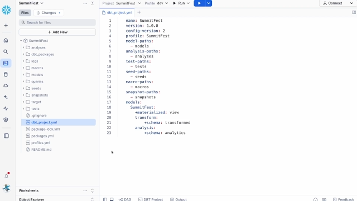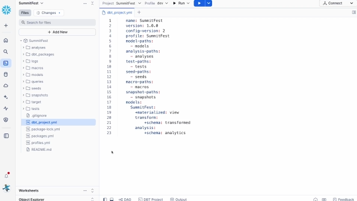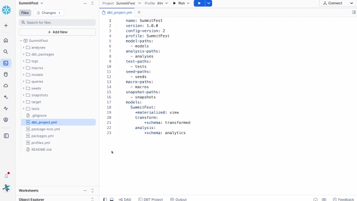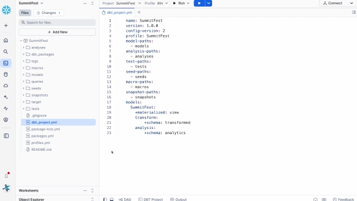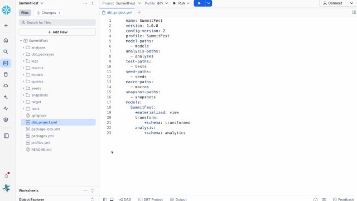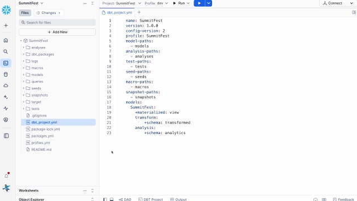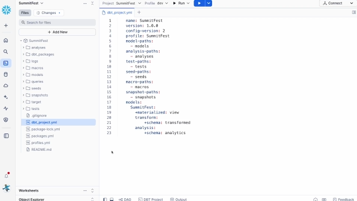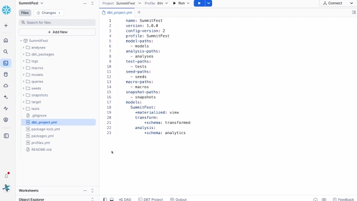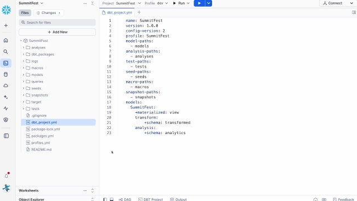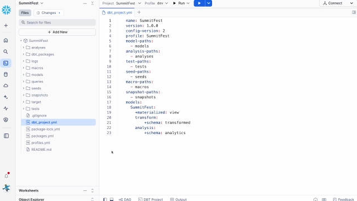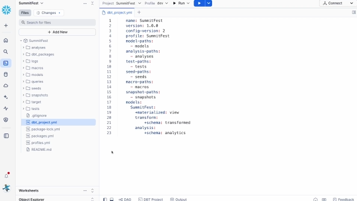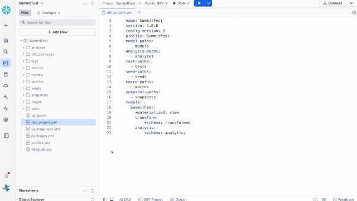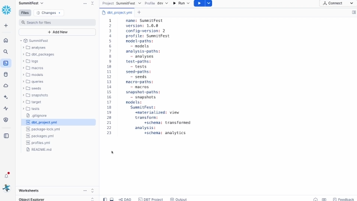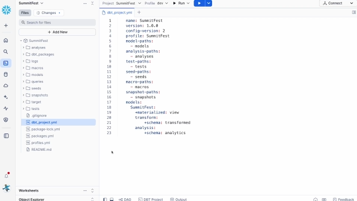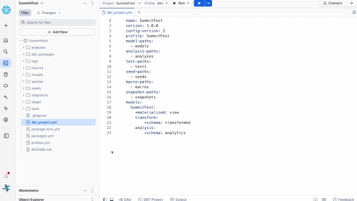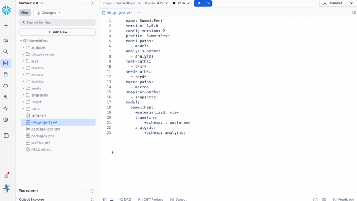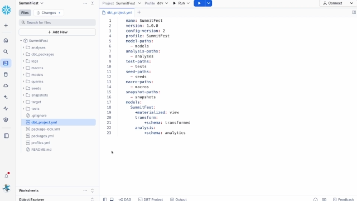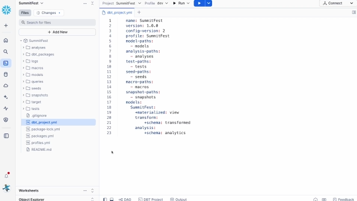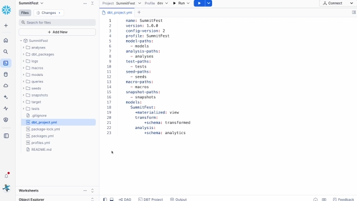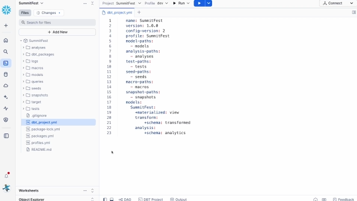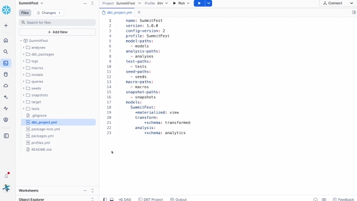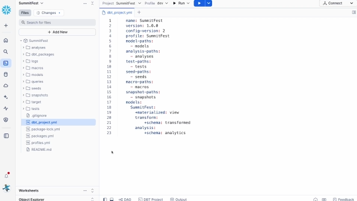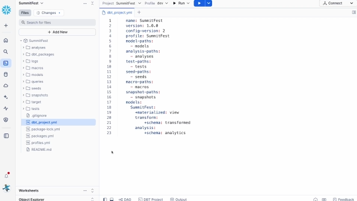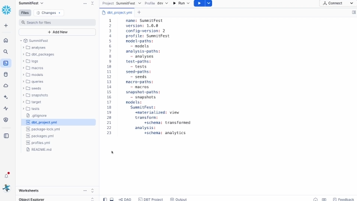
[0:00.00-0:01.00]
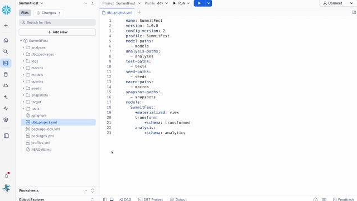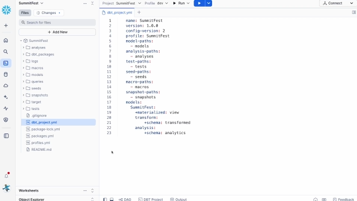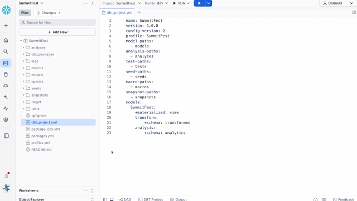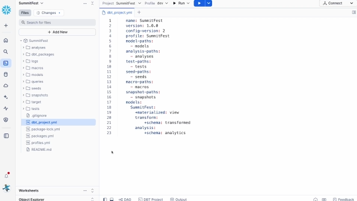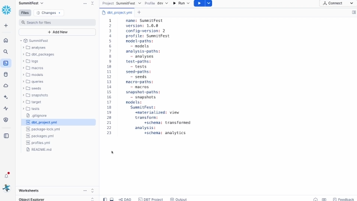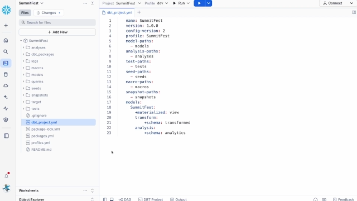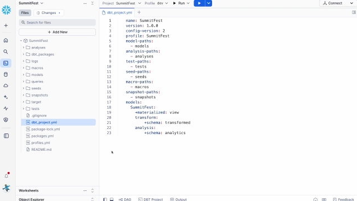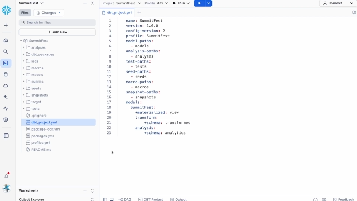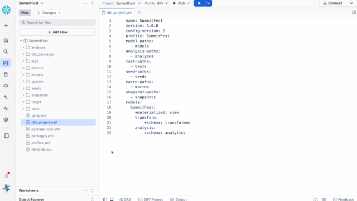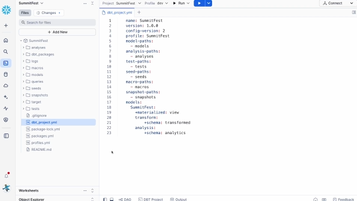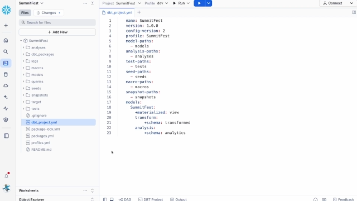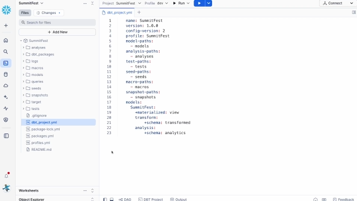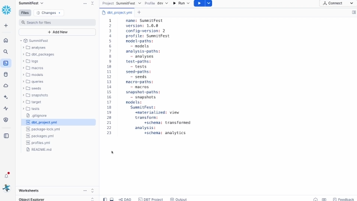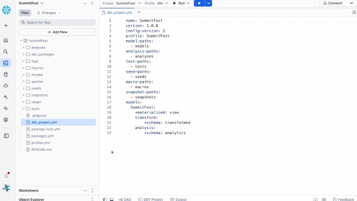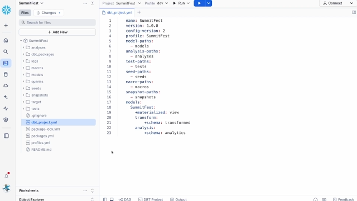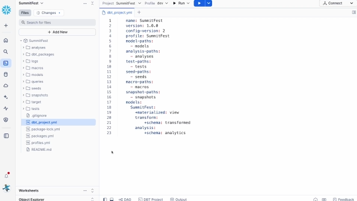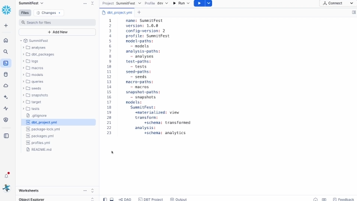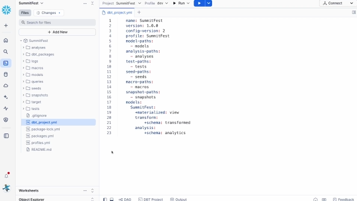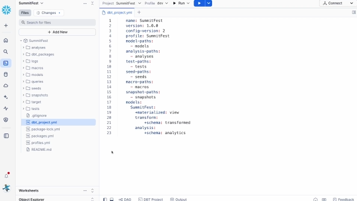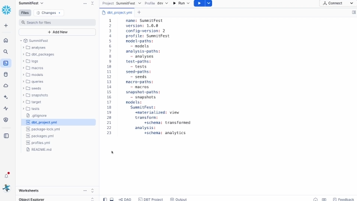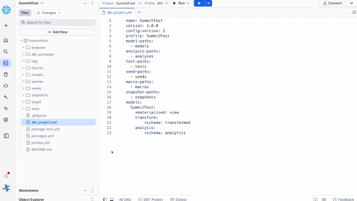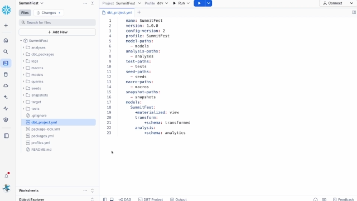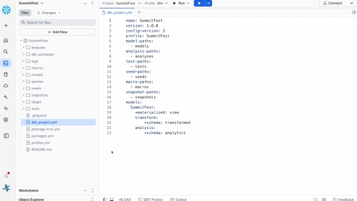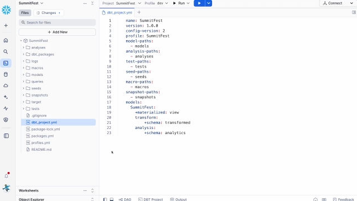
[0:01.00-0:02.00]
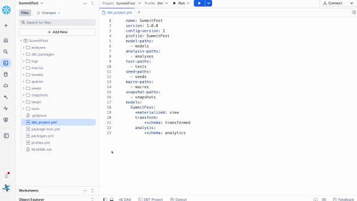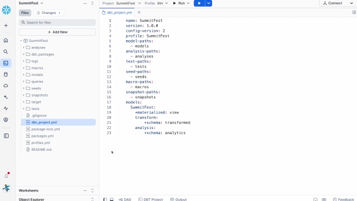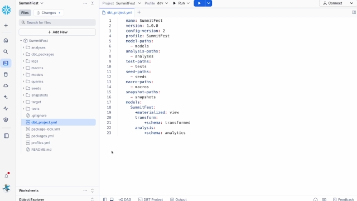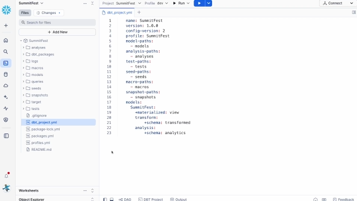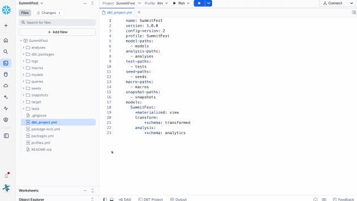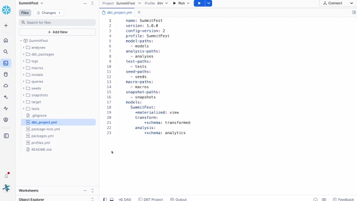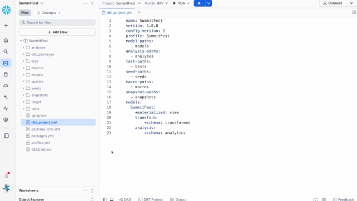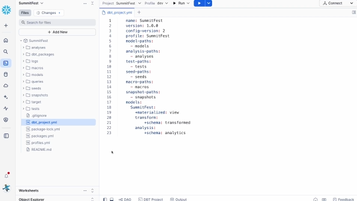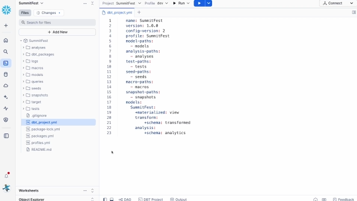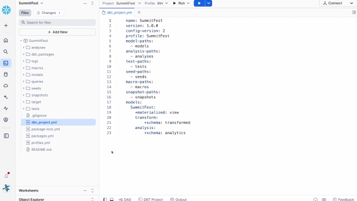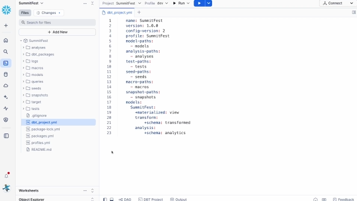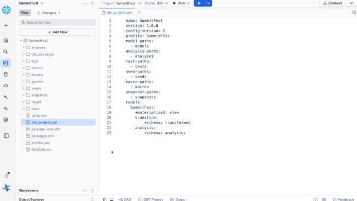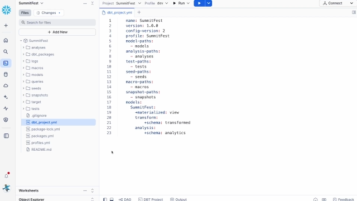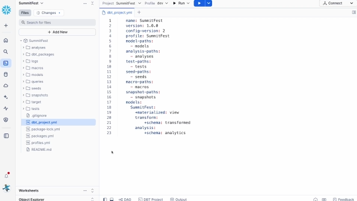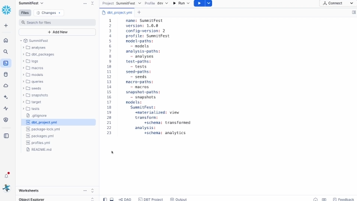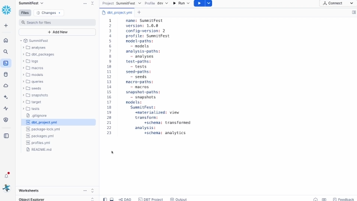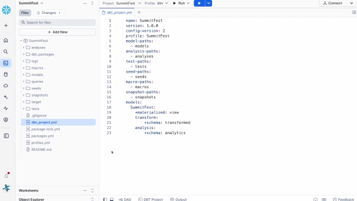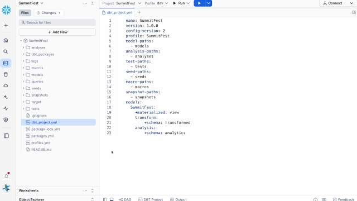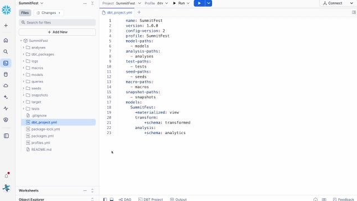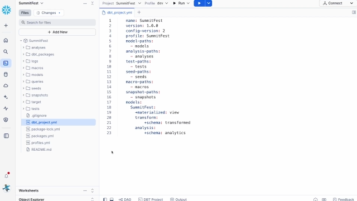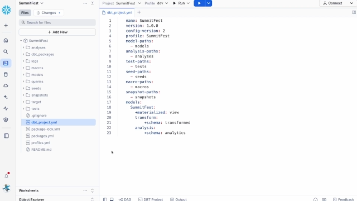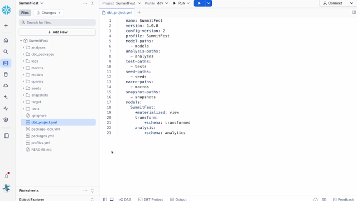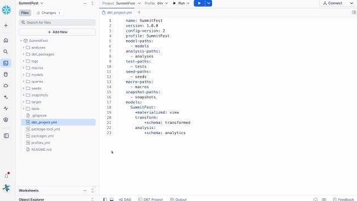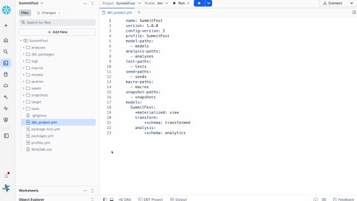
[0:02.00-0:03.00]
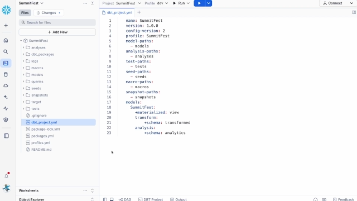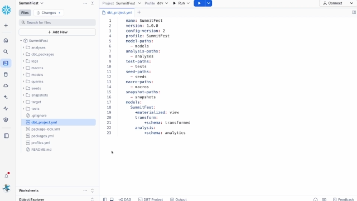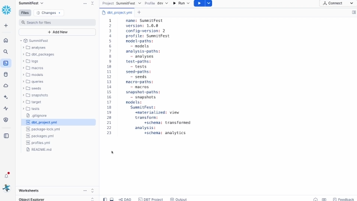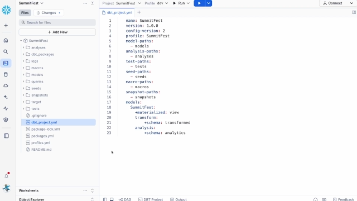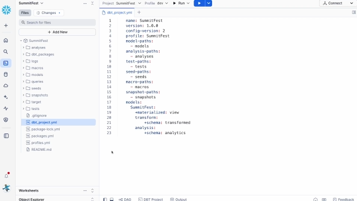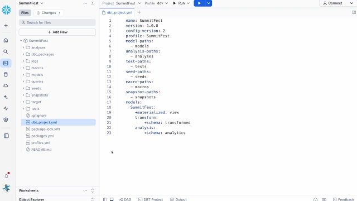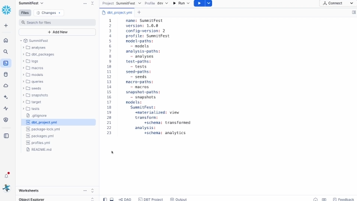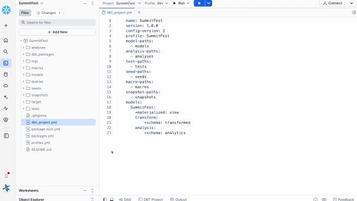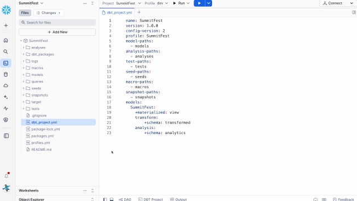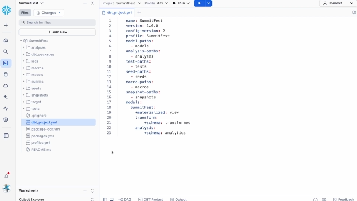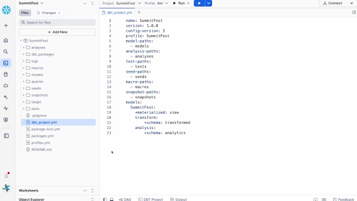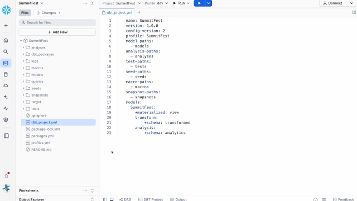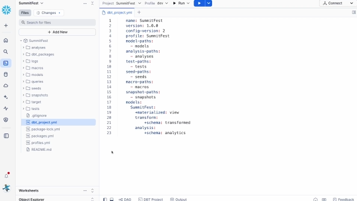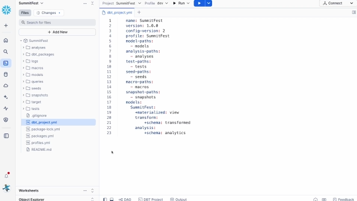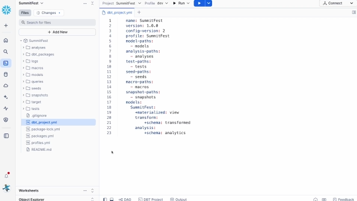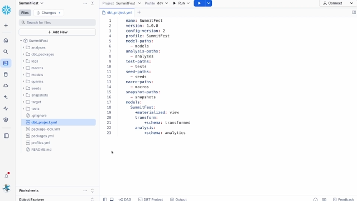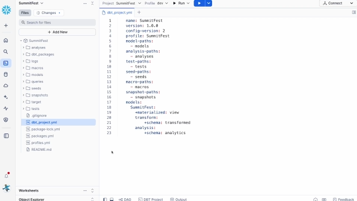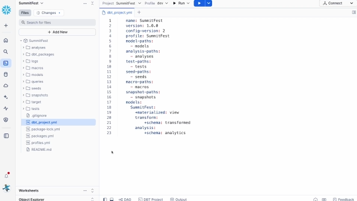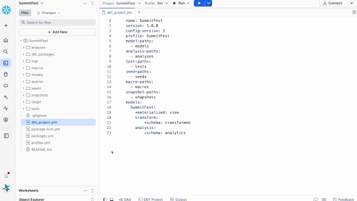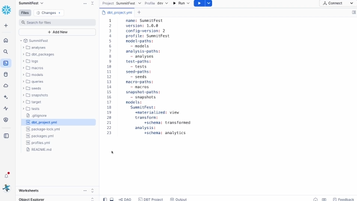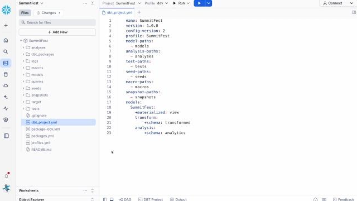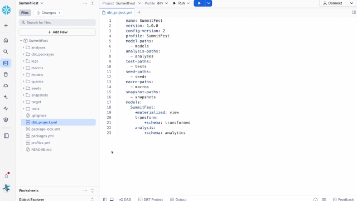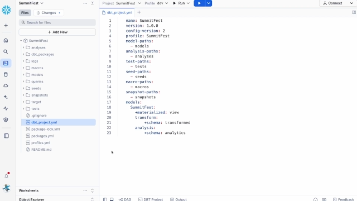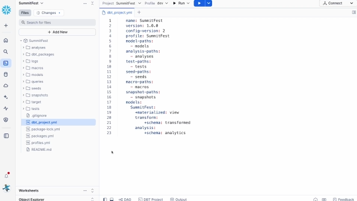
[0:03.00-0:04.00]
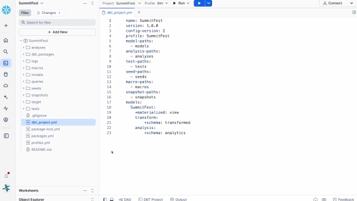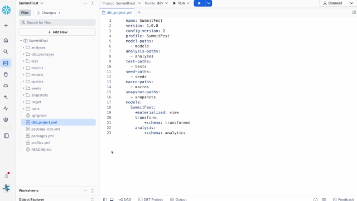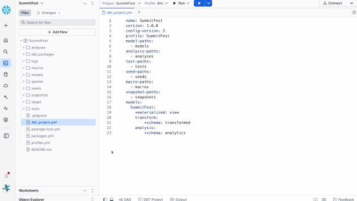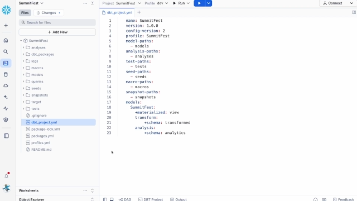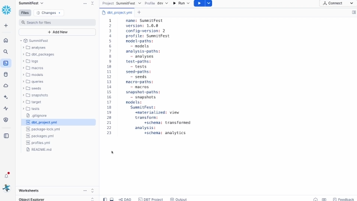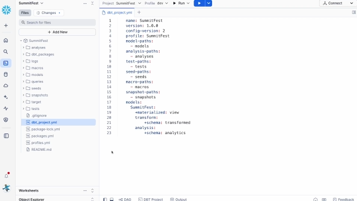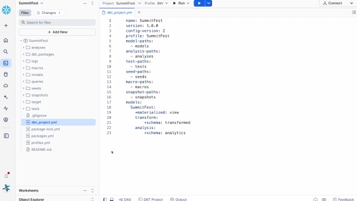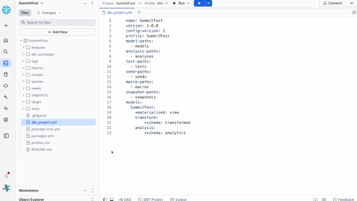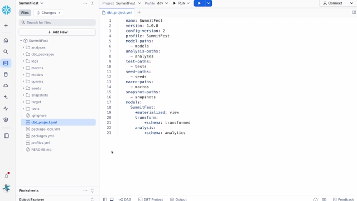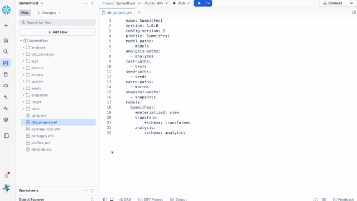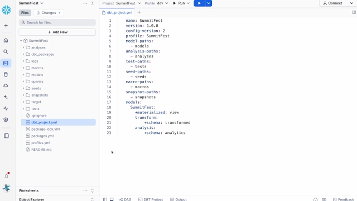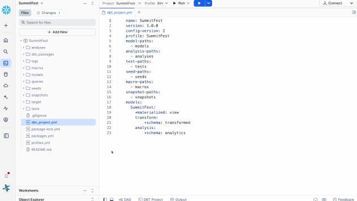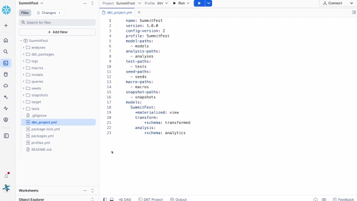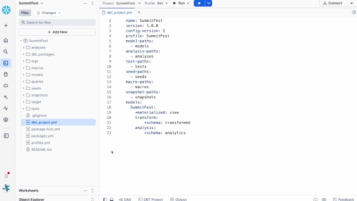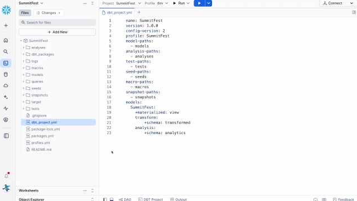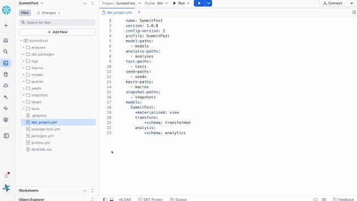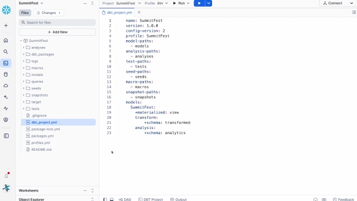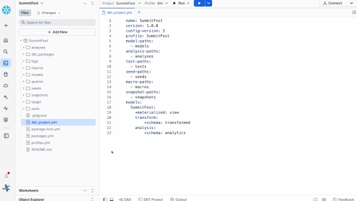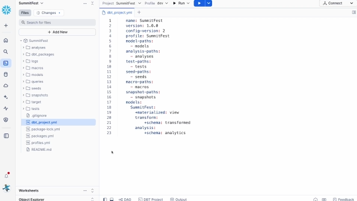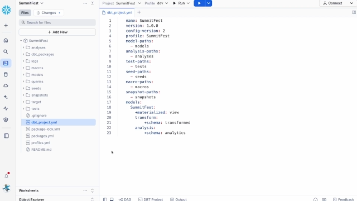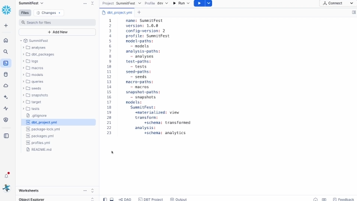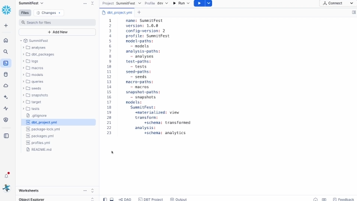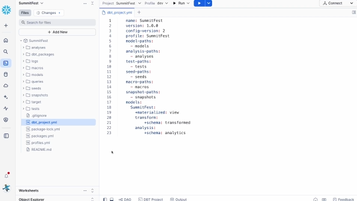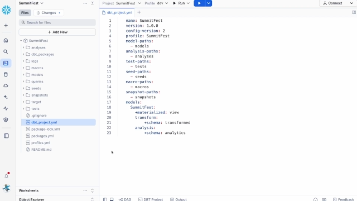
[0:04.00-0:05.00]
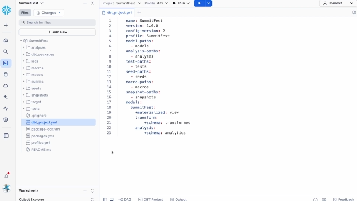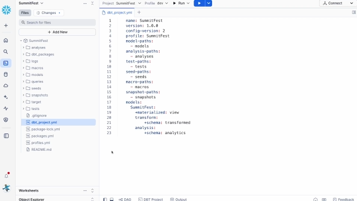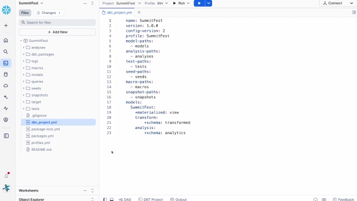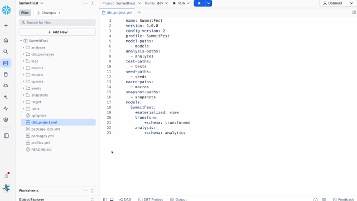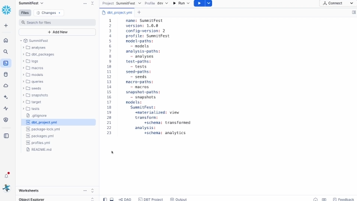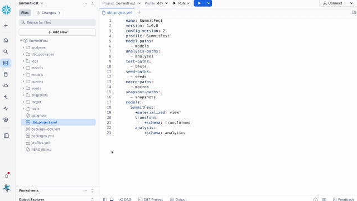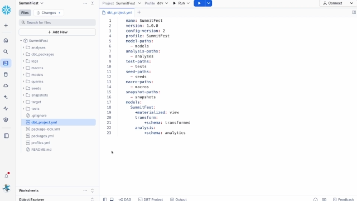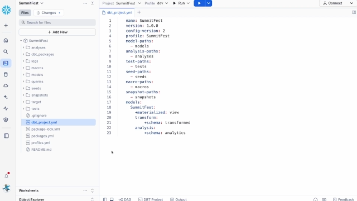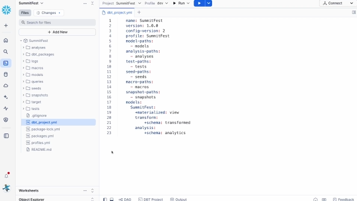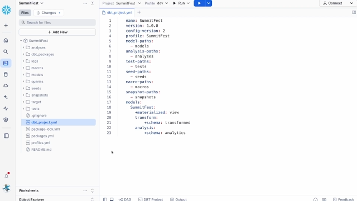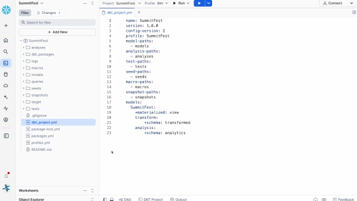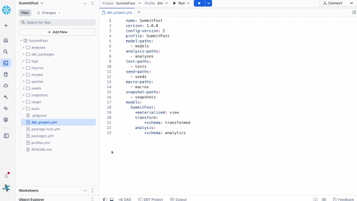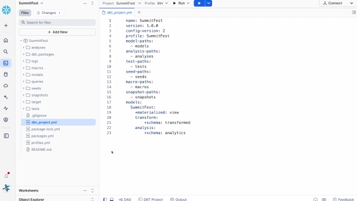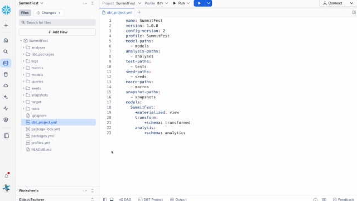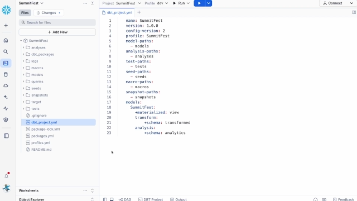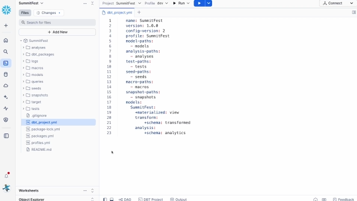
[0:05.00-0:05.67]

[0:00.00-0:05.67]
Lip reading: [unreadable: no face in view]